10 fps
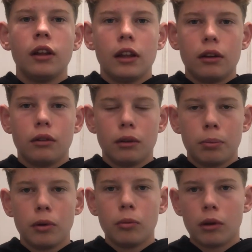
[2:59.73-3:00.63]
It's to the
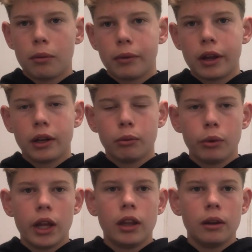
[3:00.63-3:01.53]
point where I'm getting
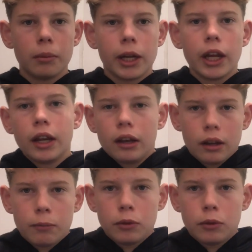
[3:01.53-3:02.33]
red in my head and I'm